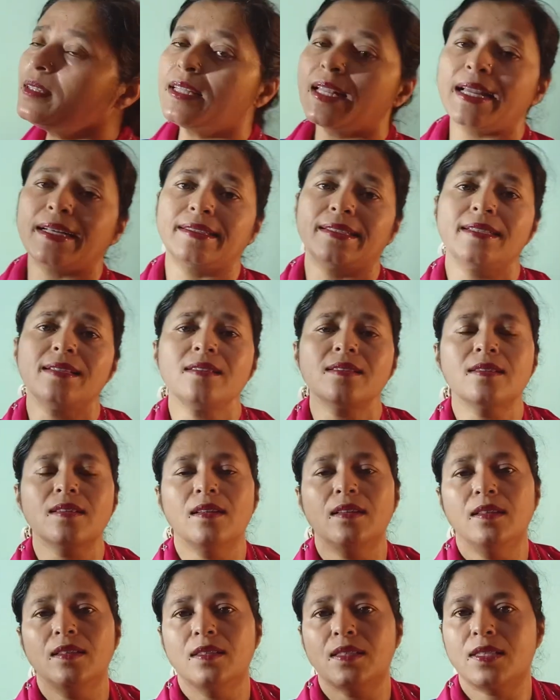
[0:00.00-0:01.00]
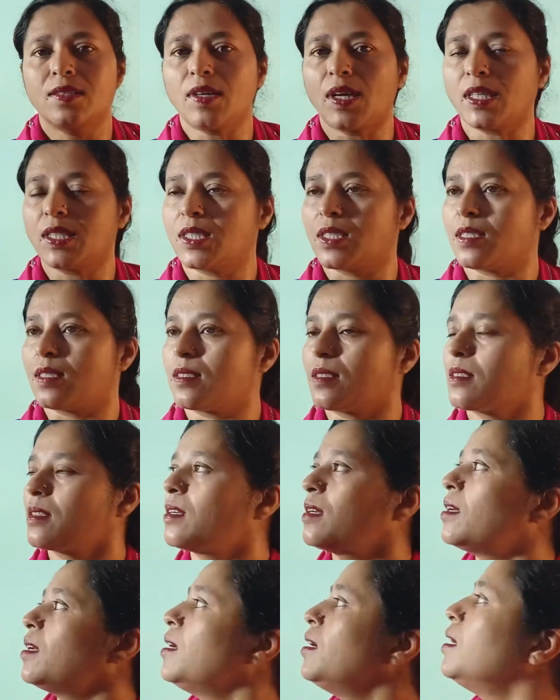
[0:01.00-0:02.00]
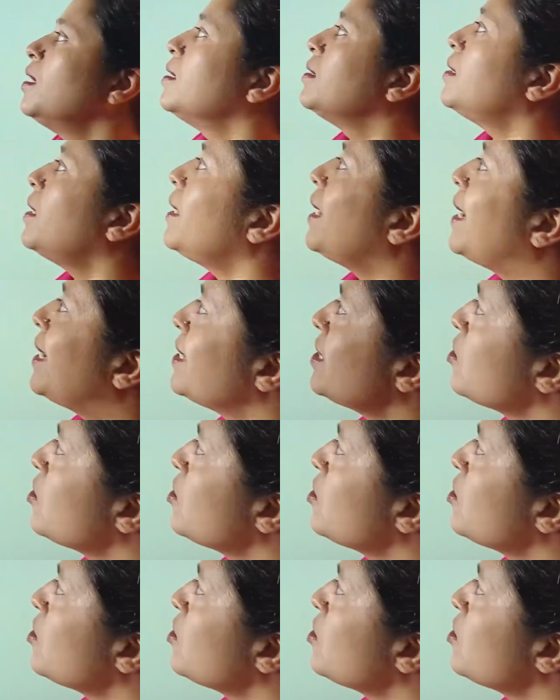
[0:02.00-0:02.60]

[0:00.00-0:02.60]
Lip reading: lattice structures. The last